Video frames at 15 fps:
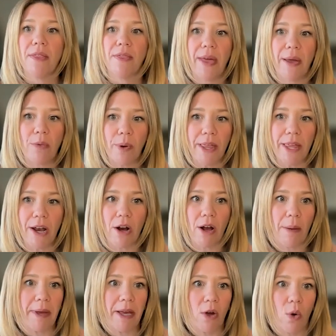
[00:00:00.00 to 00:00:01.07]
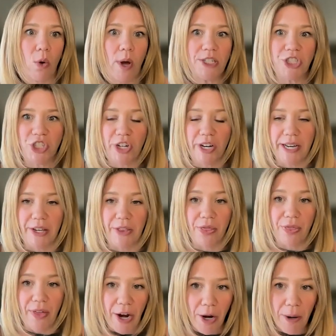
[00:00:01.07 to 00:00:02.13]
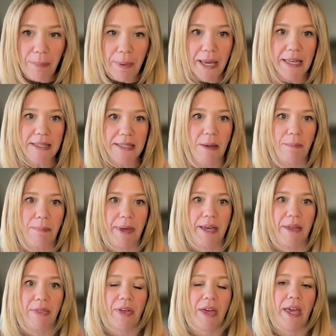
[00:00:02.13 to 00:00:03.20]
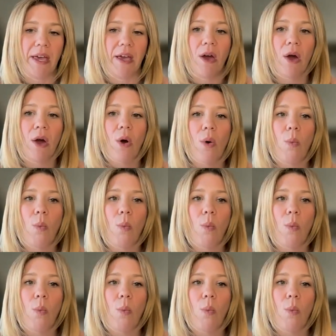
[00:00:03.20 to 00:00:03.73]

They really are. Equestrian therapy is a big thing.